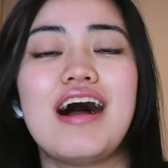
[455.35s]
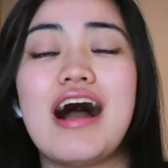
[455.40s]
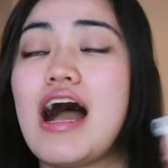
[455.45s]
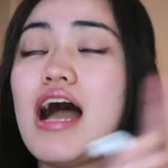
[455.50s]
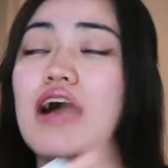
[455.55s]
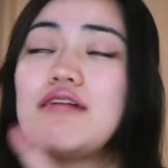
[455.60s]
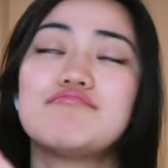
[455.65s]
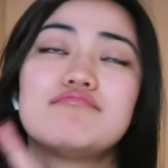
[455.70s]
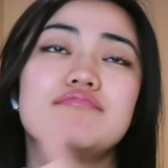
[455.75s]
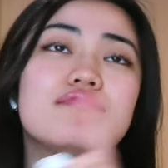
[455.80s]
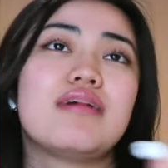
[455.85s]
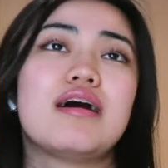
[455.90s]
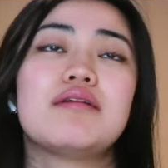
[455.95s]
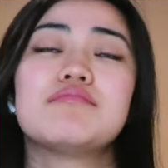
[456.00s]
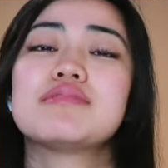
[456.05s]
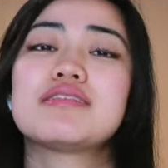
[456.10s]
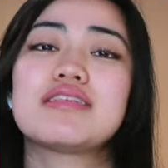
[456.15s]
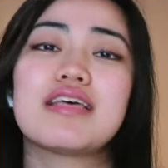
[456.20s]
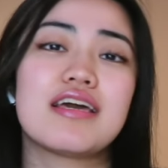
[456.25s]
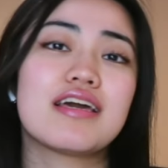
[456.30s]

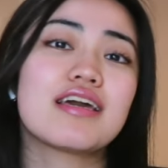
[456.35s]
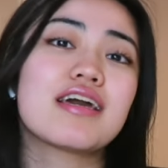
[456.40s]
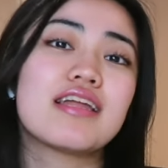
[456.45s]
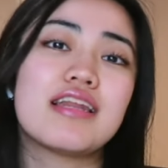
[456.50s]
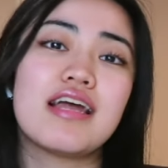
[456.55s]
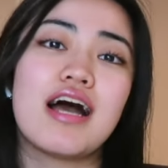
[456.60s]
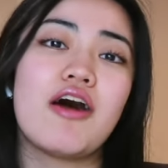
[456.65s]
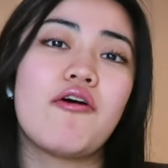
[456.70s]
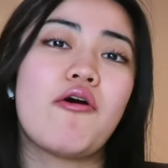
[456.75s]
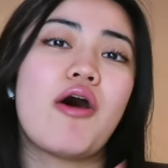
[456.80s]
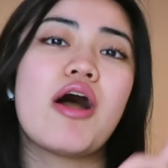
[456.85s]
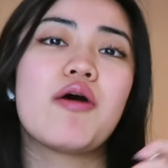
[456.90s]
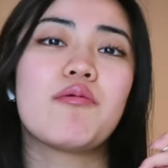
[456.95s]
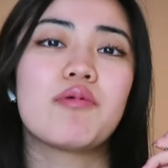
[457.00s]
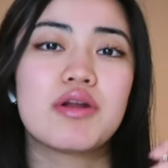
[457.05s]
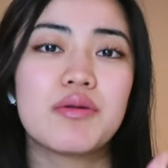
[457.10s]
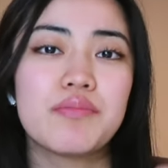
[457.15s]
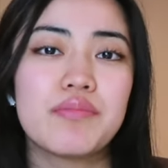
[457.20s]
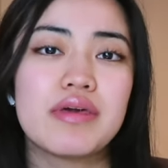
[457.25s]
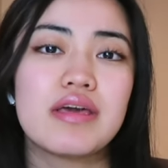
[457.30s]
I'm saying it now, I
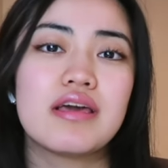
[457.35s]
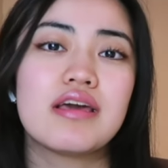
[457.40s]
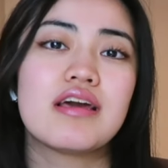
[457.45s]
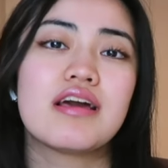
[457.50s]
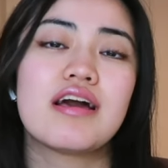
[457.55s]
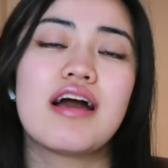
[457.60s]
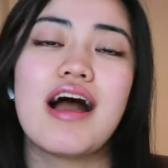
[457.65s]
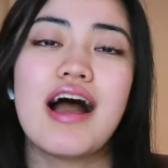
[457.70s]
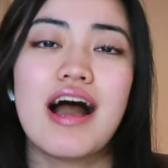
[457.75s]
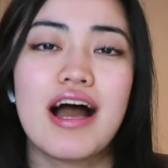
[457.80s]
want to be